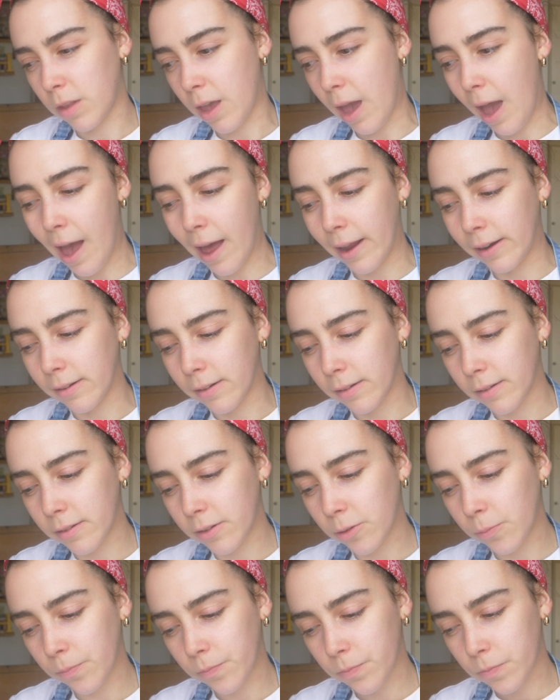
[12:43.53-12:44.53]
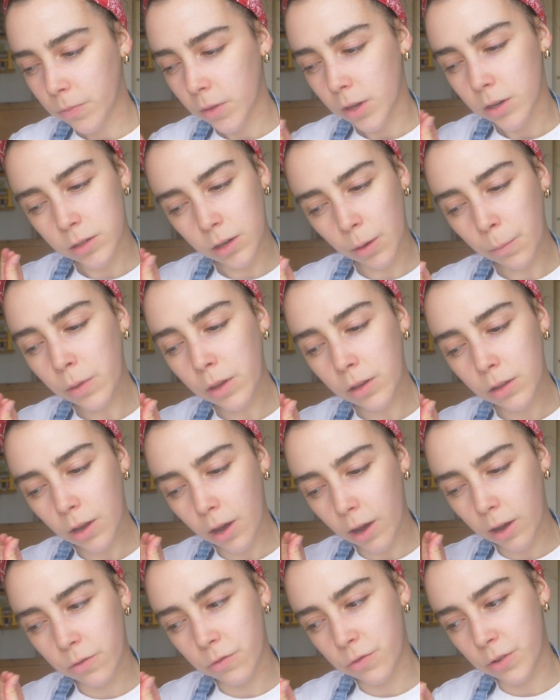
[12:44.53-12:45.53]
And something that
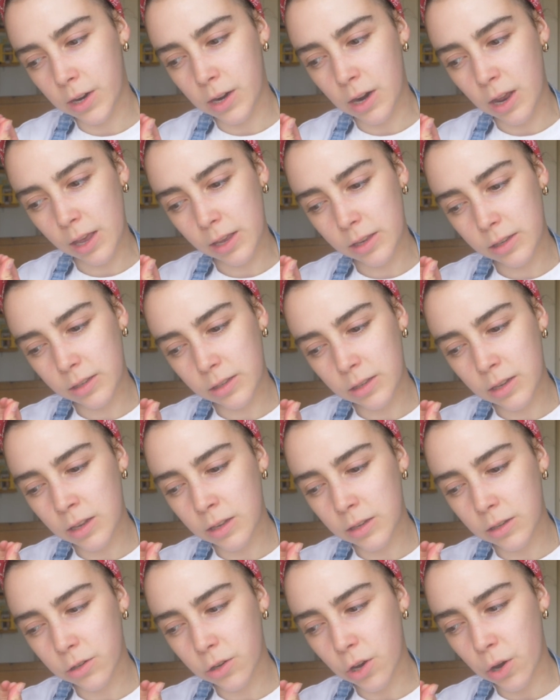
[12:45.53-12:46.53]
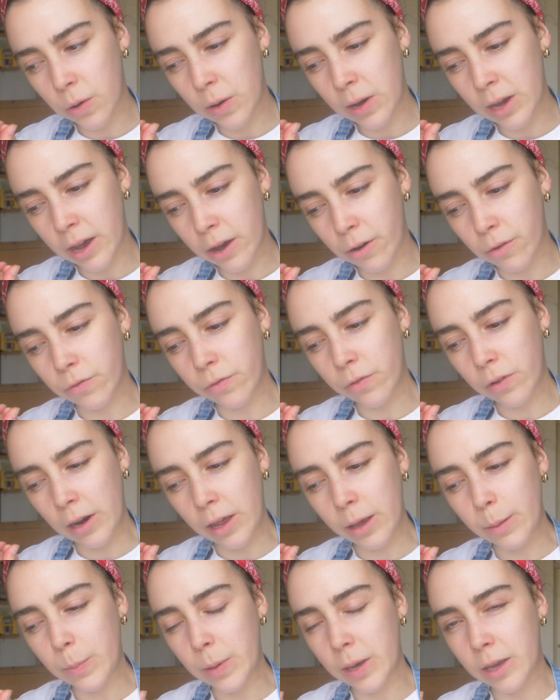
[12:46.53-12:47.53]
I've realised since going out for
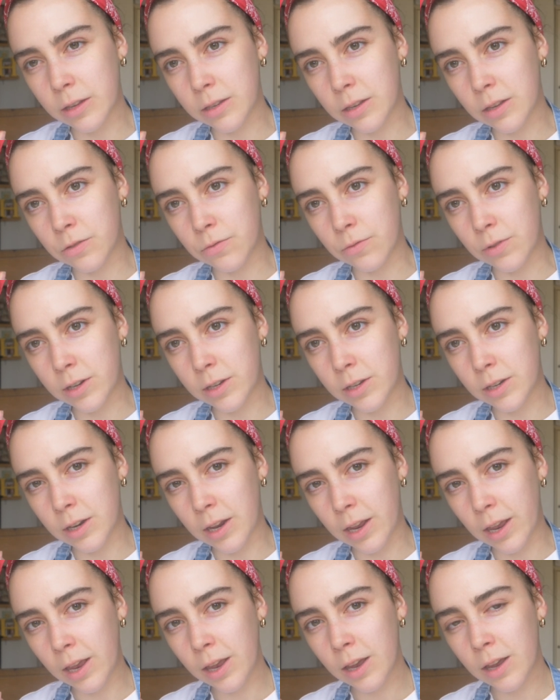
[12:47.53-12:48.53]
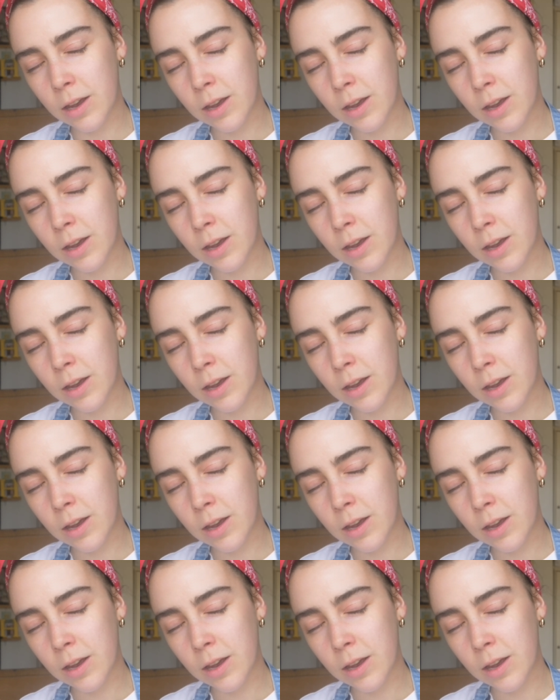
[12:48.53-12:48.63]
like pizzas recently,